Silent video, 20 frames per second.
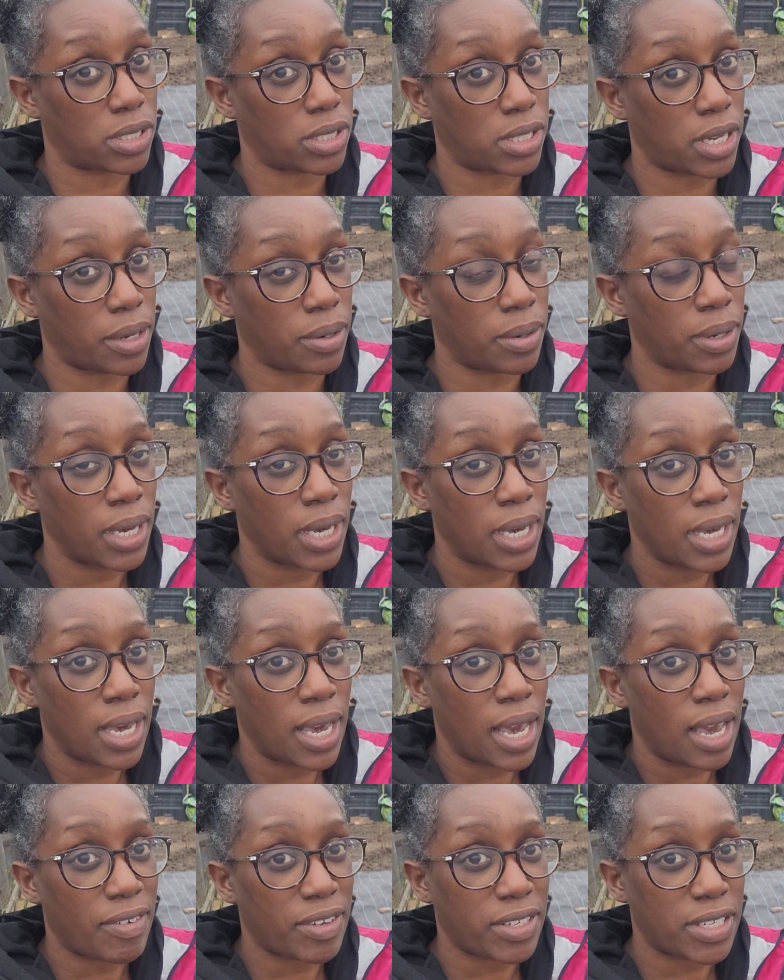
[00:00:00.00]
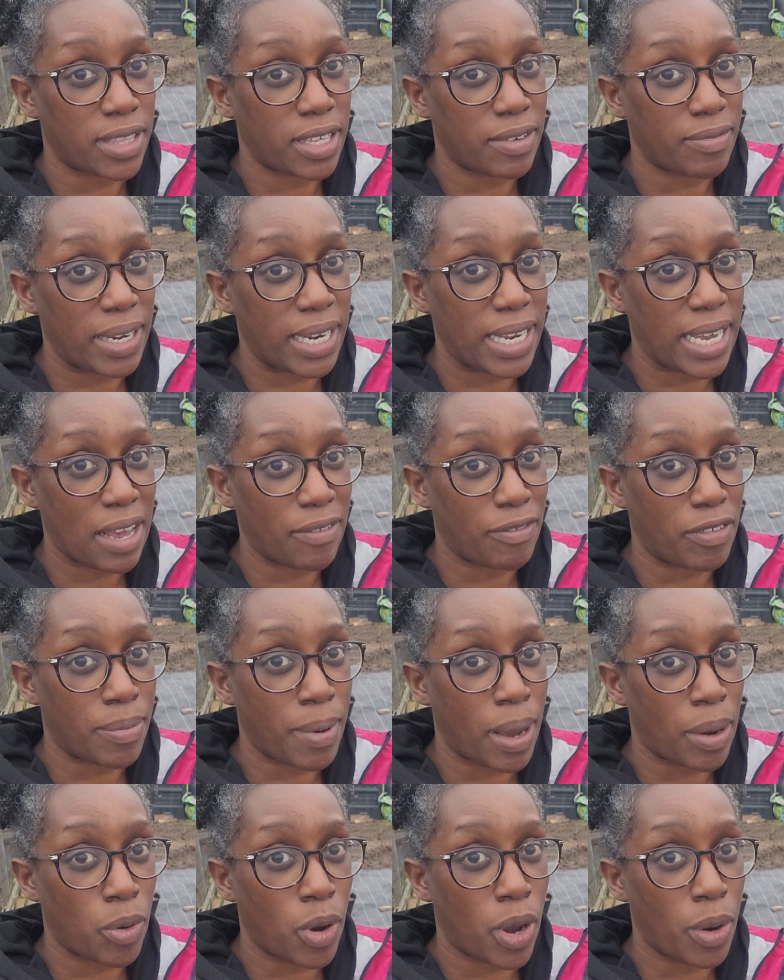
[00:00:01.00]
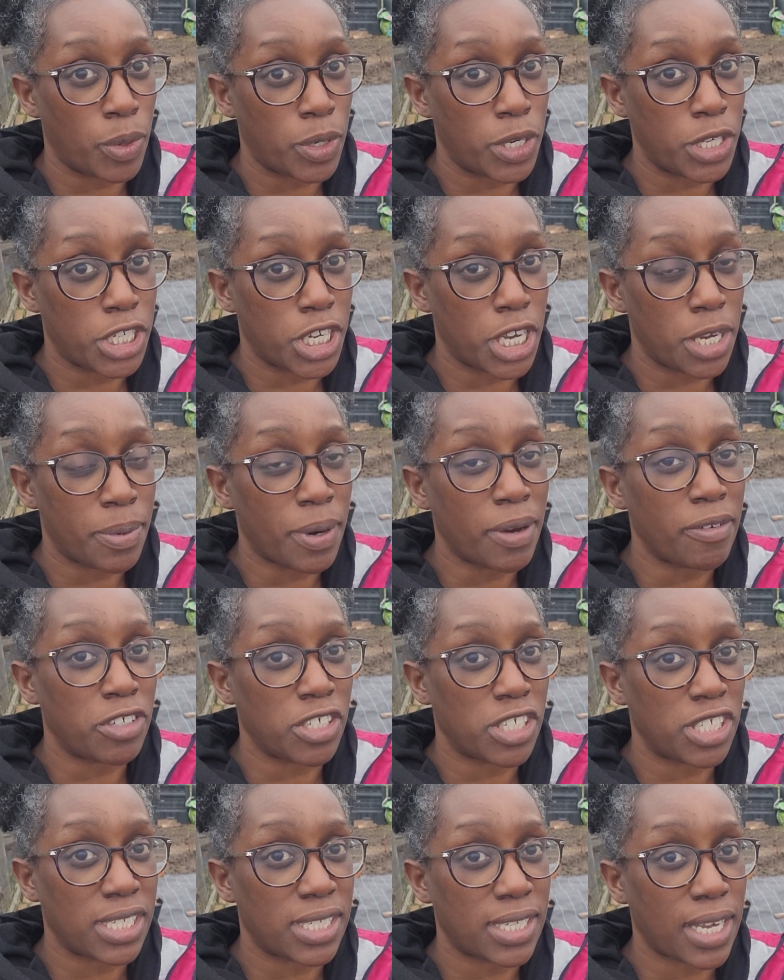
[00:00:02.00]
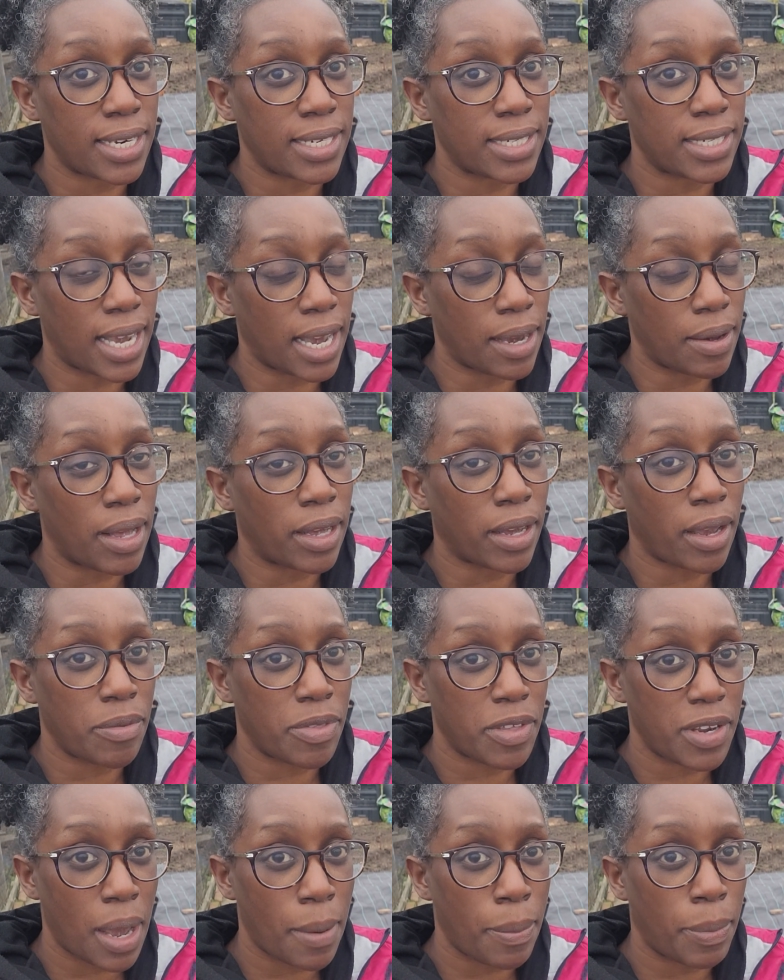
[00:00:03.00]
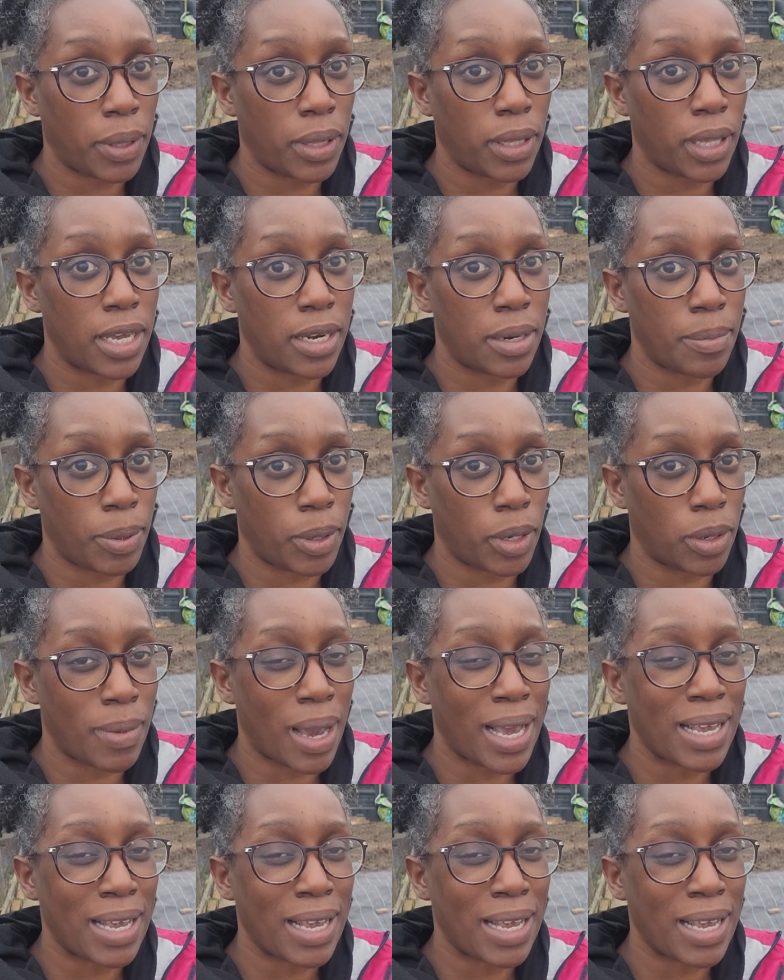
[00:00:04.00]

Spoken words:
So I've had to think really carefully about what I want to do, but I've just decided, yeah, I'll go with an apple and a plum.